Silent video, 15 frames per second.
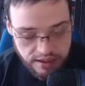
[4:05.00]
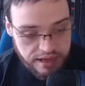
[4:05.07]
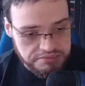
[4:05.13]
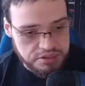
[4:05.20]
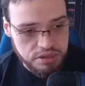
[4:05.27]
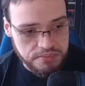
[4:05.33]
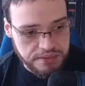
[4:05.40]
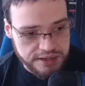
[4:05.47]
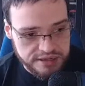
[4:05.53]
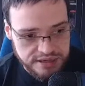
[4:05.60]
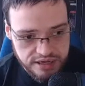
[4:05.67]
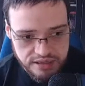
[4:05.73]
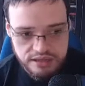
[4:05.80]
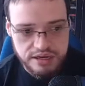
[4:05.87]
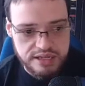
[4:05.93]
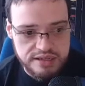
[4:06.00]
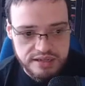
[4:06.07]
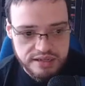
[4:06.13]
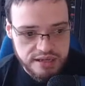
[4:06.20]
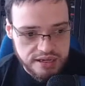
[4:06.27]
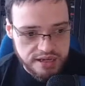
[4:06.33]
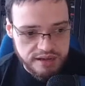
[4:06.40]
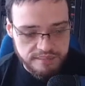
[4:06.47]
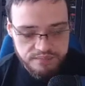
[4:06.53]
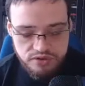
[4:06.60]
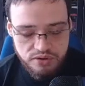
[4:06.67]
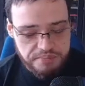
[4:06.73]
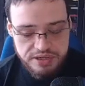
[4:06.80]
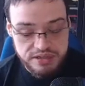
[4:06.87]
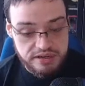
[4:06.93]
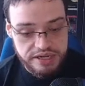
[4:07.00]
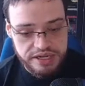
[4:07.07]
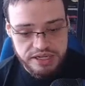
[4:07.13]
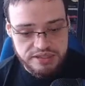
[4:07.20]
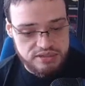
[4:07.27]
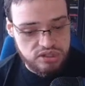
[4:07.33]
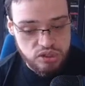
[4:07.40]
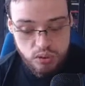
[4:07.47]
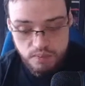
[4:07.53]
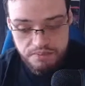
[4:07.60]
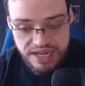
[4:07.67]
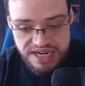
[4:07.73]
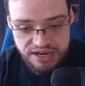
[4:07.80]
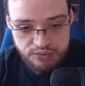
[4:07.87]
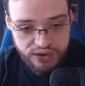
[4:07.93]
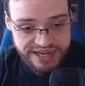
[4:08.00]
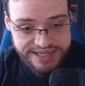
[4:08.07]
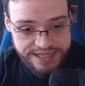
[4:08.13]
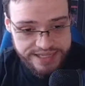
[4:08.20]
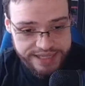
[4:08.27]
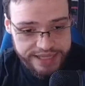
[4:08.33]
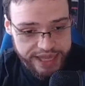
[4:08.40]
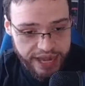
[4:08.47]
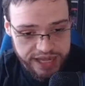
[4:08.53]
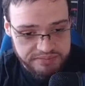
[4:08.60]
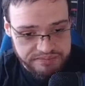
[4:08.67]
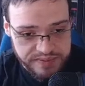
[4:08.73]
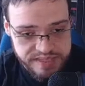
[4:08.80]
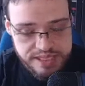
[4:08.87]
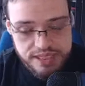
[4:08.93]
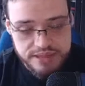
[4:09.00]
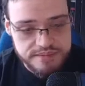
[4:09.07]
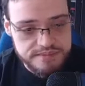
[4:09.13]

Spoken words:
I'm super triggered, so many racist names!